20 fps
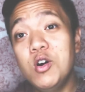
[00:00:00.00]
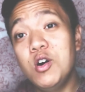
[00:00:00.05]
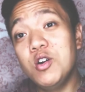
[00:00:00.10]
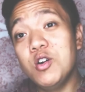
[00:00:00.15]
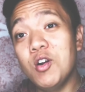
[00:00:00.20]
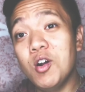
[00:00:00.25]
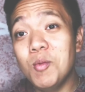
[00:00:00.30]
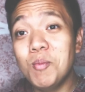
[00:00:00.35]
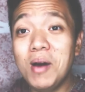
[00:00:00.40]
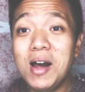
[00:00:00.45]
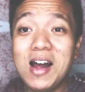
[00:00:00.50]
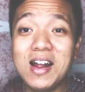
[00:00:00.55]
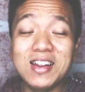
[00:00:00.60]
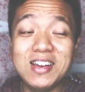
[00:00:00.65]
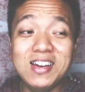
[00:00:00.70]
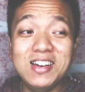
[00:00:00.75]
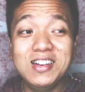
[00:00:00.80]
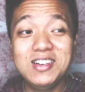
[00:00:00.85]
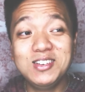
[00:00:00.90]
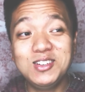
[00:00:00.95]
your
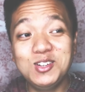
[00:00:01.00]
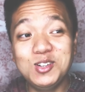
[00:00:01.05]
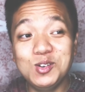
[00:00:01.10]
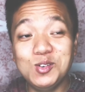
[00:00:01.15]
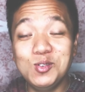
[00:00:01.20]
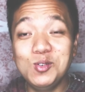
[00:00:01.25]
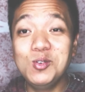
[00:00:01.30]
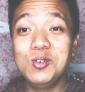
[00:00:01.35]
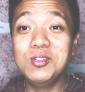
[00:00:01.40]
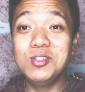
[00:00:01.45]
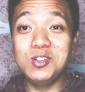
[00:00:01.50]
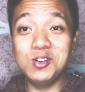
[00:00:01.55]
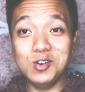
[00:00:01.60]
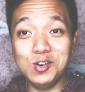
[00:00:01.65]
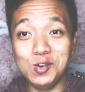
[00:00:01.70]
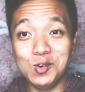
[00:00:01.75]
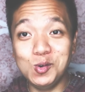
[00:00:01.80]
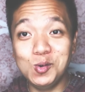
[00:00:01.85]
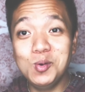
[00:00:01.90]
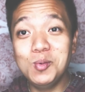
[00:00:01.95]
body to the
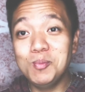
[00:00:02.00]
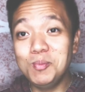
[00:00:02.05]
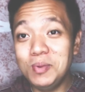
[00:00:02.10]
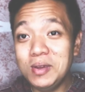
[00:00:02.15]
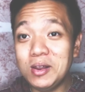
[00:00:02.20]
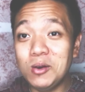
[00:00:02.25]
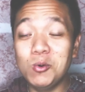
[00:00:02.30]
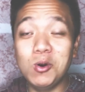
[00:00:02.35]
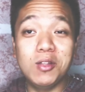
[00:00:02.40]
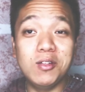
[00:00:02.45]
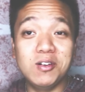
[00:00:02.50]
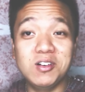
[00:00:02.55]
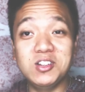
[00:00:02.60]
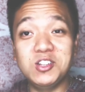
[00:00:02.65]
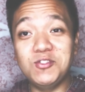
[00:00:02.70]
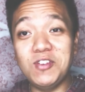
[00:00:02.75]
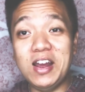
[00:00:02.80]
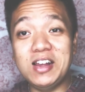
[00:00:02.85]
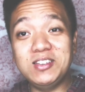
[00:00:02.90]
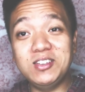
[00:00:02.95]
new beat, whether it's
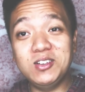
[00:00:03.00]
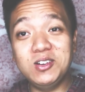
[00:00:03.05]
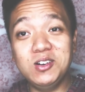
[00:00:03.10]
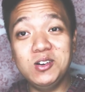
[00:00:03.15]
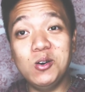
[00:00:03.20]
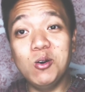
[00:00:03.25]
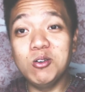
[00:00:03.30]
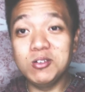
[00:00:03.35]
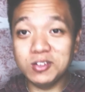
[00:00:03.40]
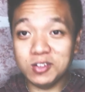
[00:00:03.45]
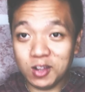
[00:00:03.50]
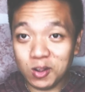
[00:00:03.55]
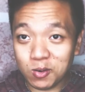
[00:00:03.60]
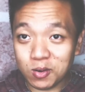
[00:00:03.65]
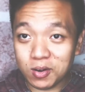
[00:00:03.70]
faster or slower.